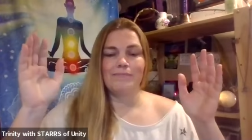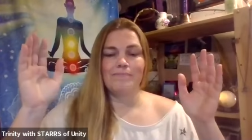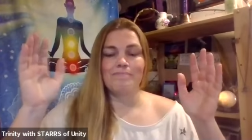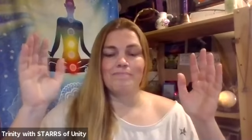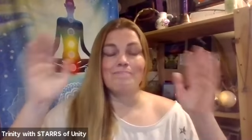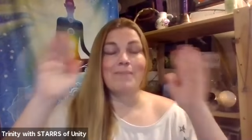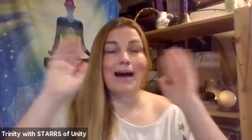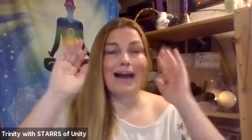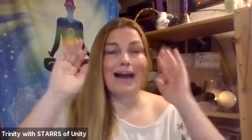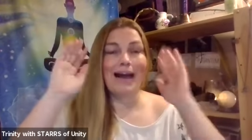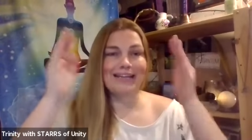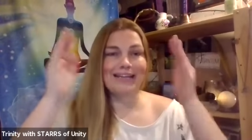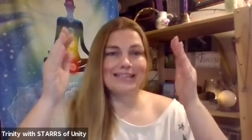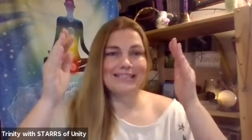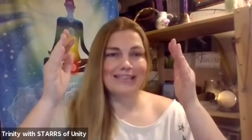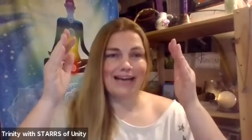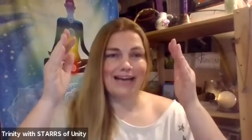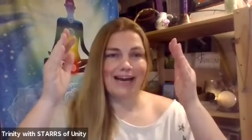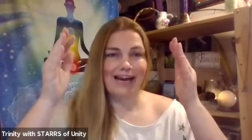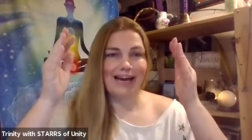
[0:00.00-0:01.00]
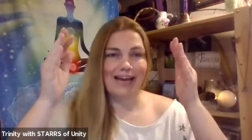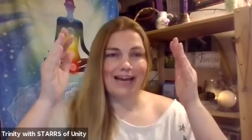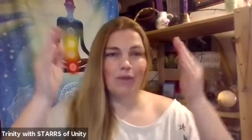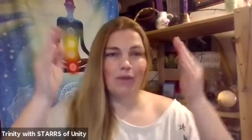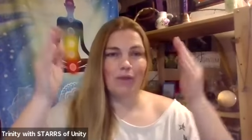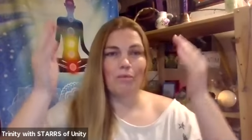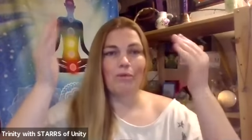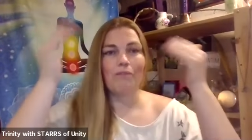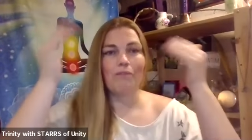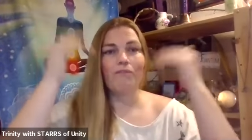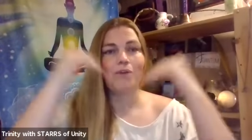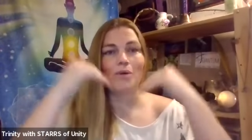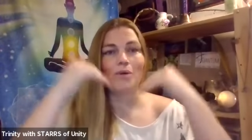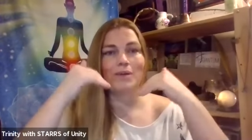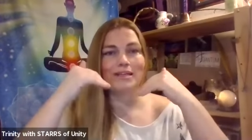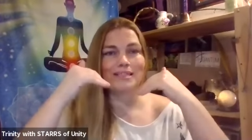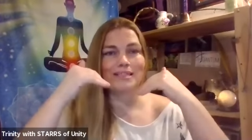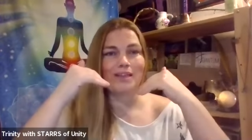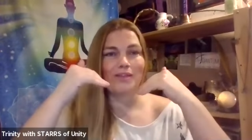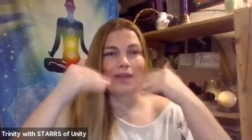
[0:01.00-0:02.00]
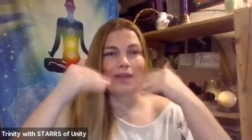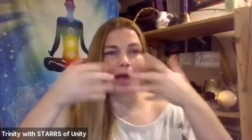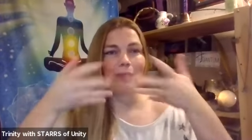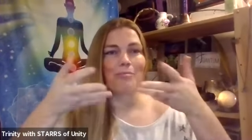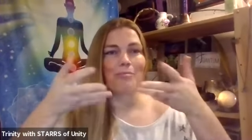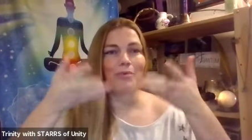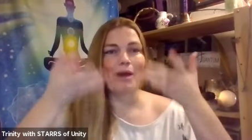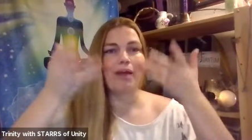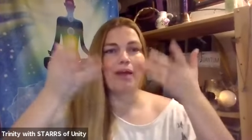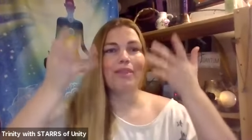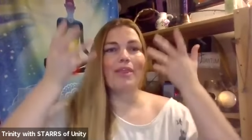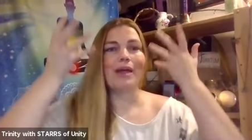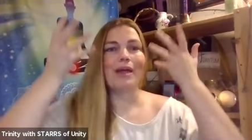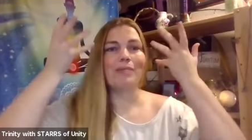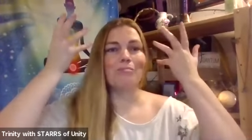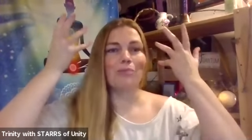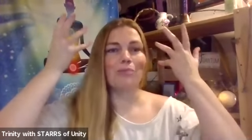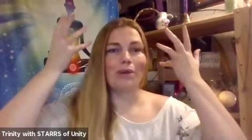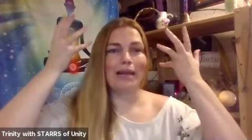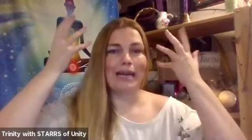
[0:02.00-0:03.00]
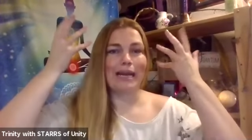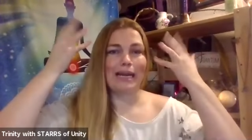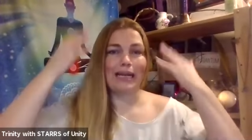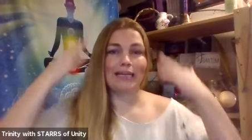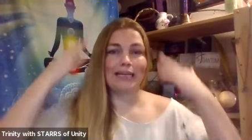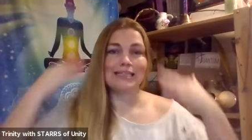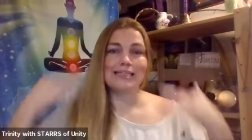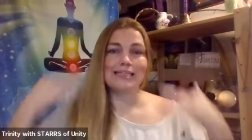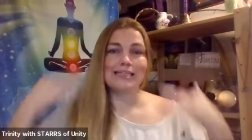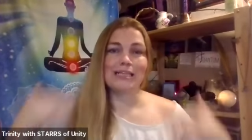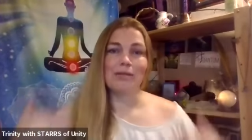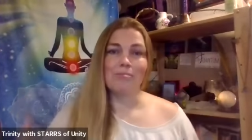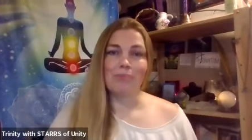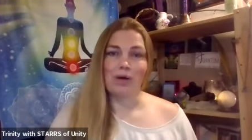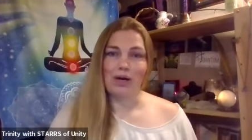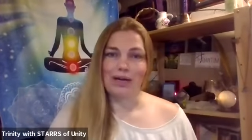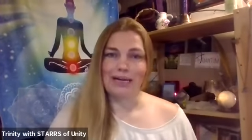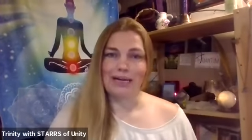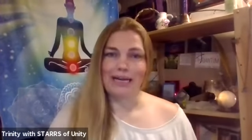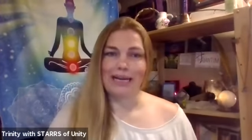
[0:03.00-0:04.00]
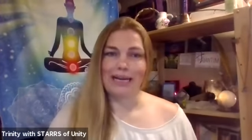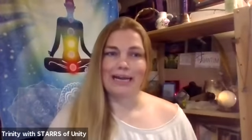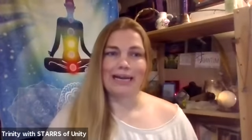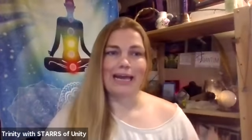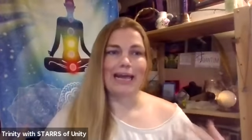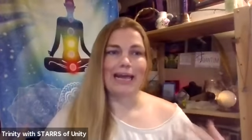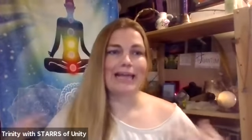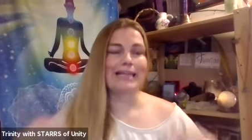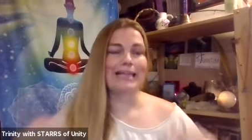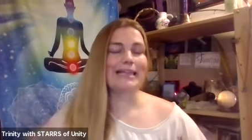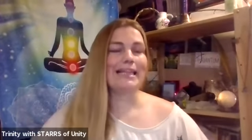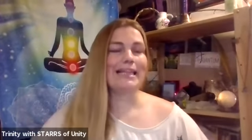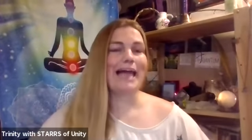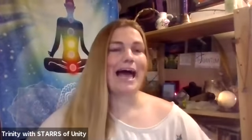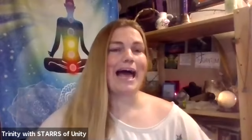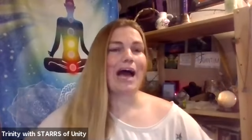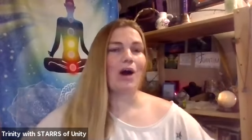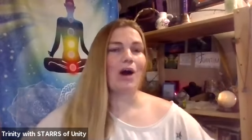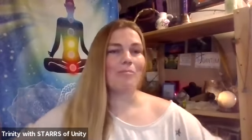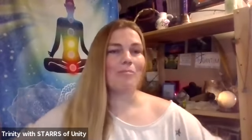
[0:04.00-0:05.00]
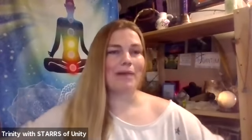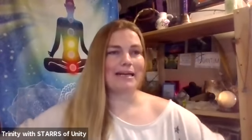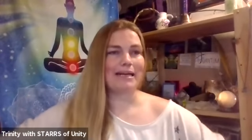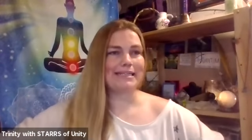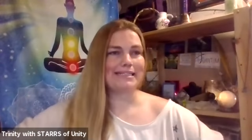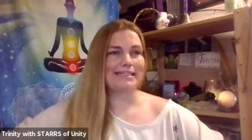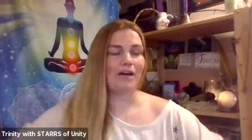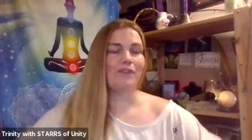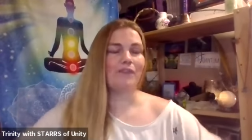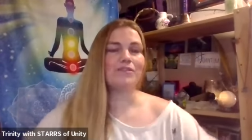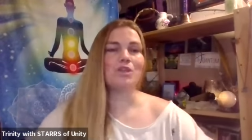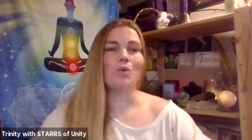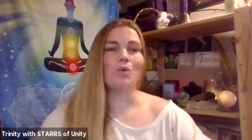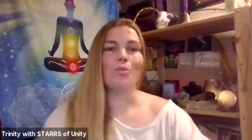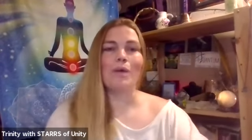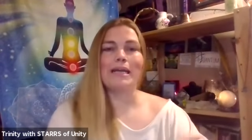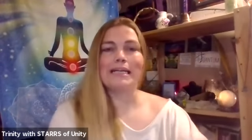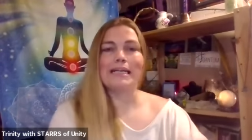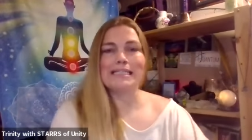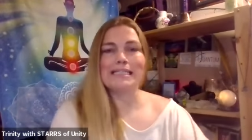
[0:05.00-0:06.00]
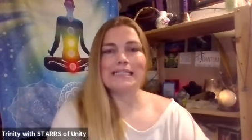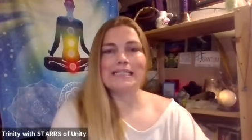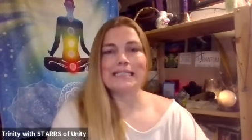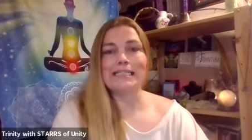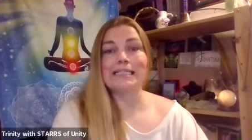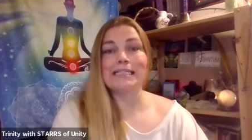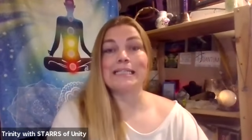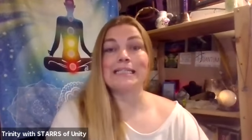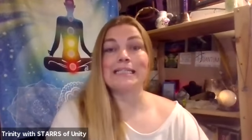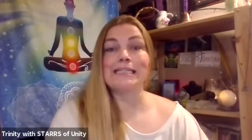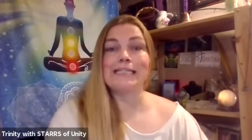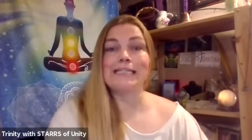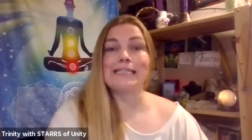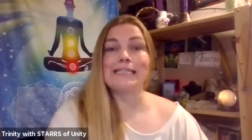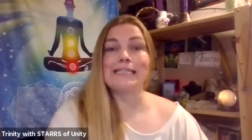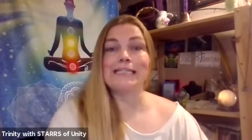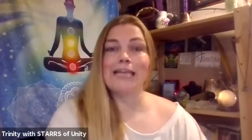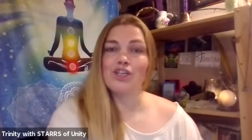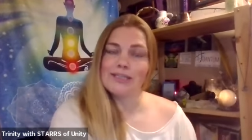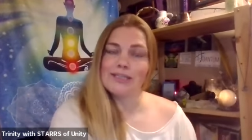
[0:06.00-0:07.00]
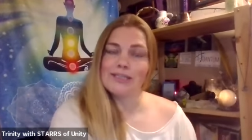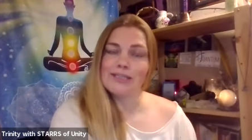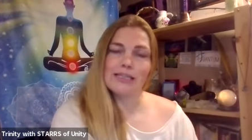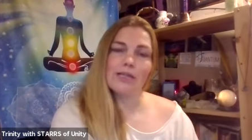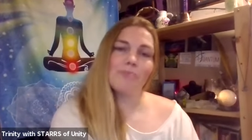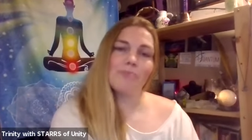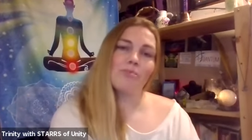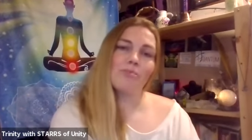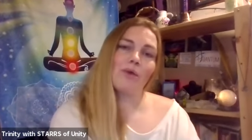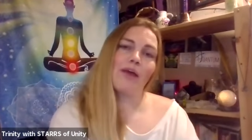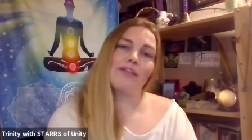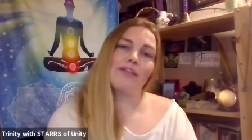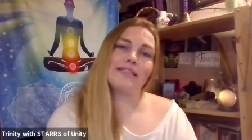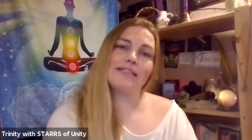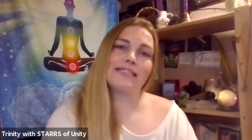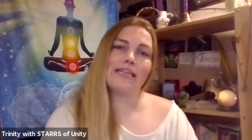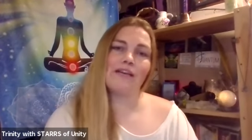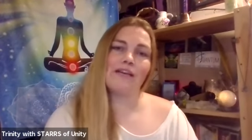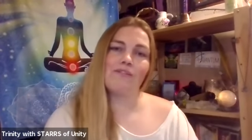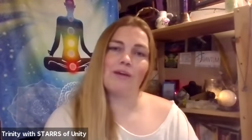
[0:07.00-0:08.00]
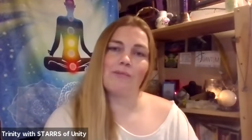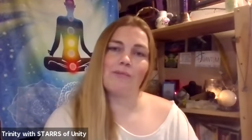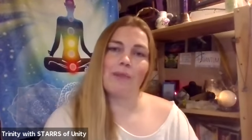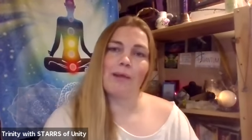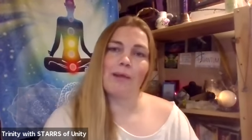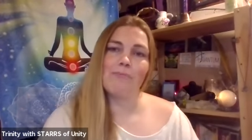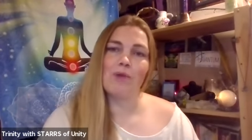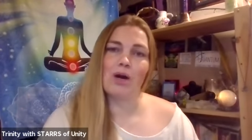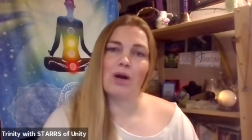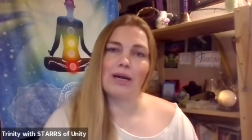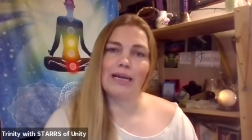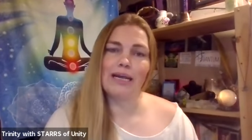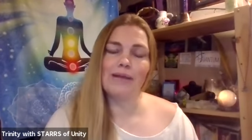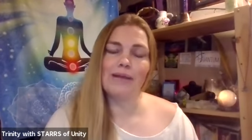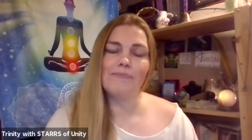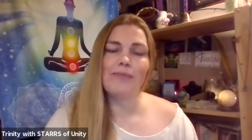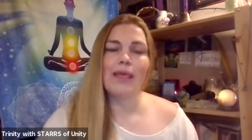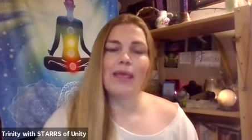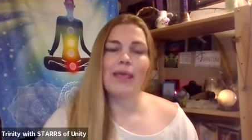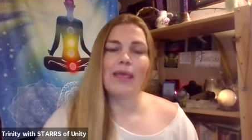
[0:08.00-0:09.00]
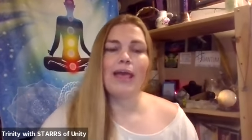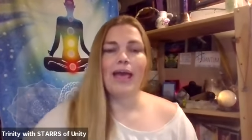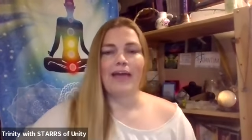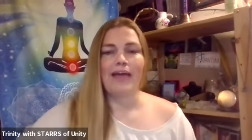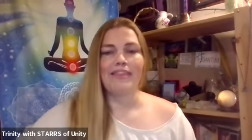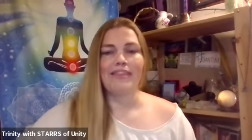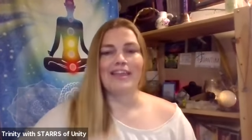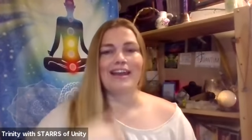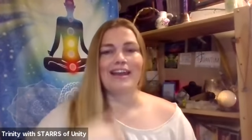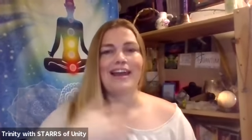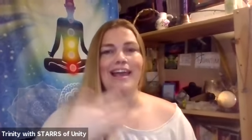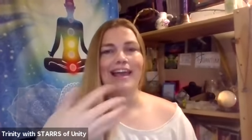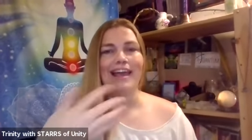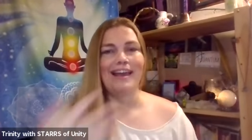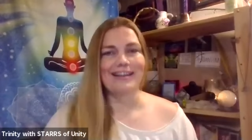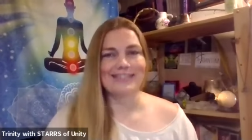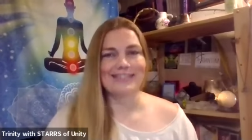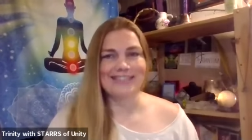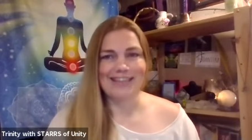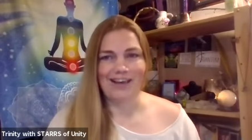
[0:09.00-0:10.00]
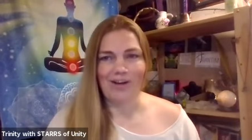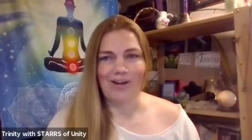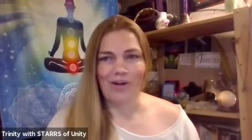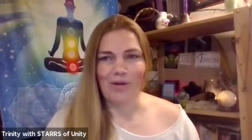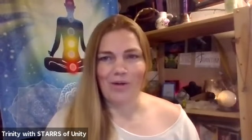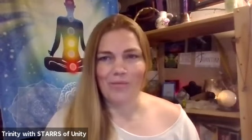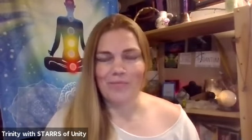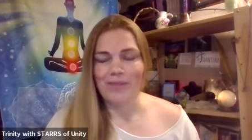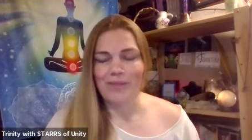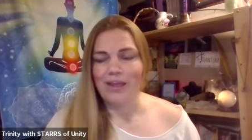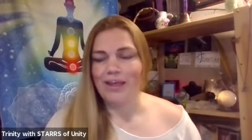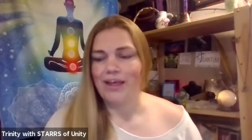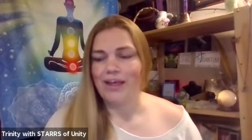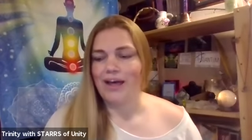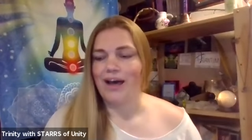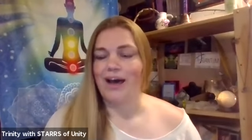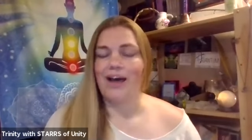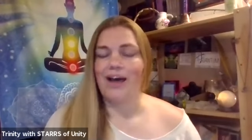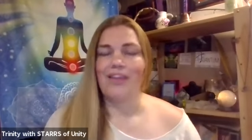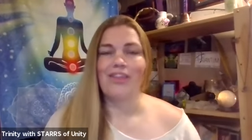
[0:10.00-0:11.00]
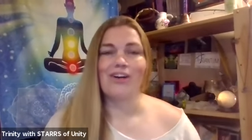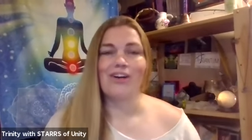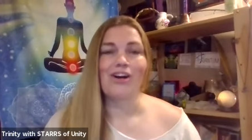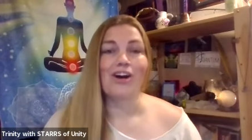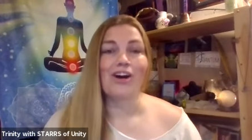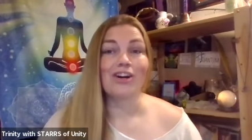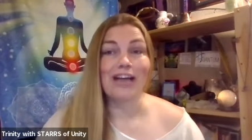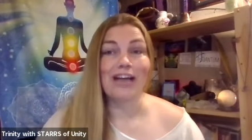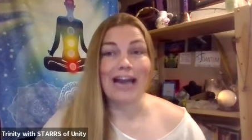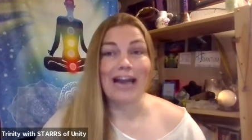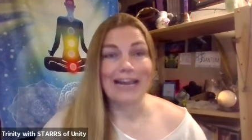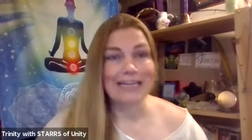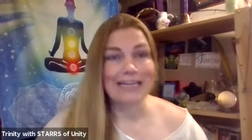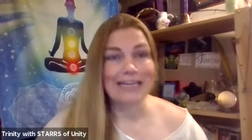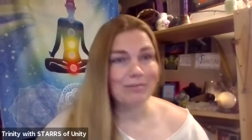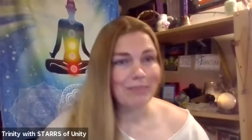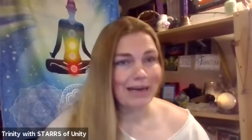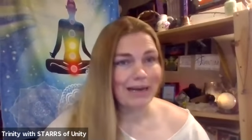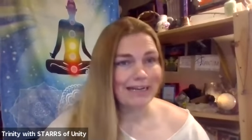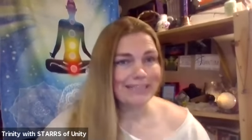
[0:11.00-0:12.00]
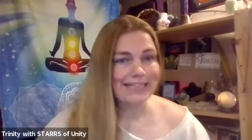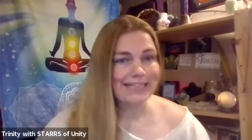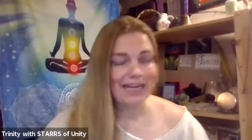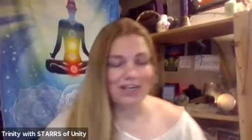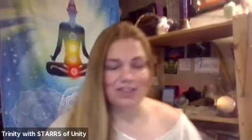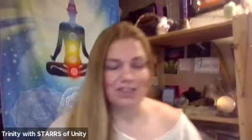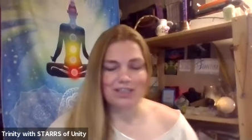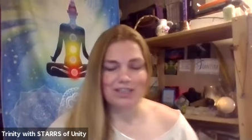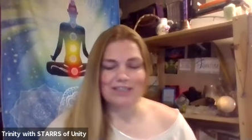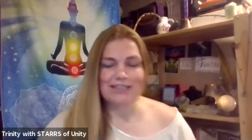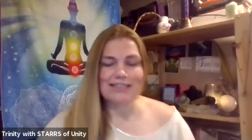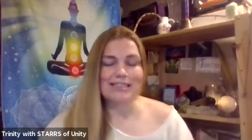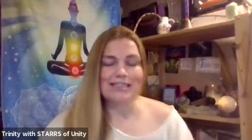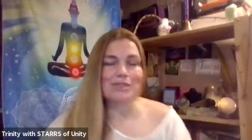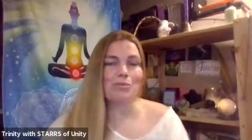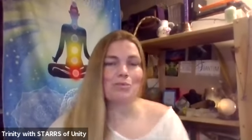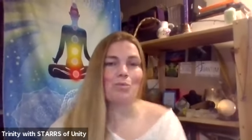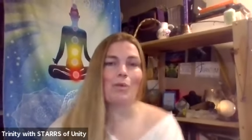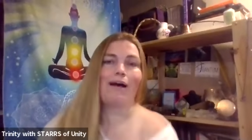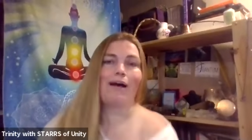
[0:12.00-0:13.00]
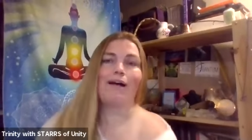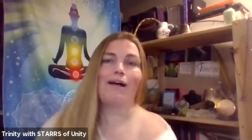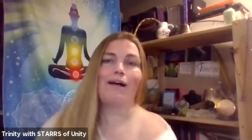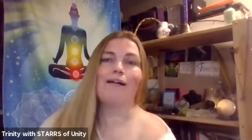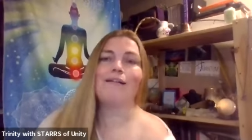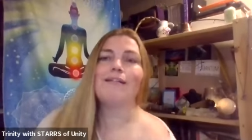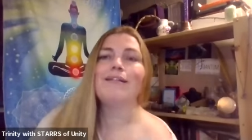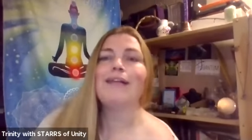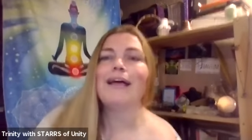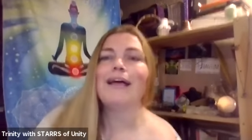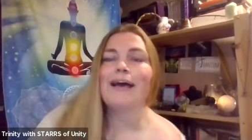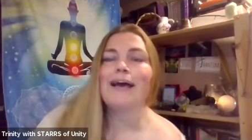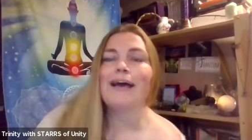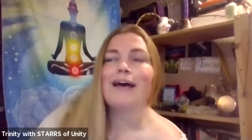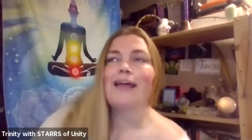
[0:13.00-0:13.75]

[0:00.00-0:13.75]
mind's eye will focus on that breath and bring it into the body. And I allow myself to witness the sensations that the breath is giving my body. And then I exhale. There are guided meditations as well.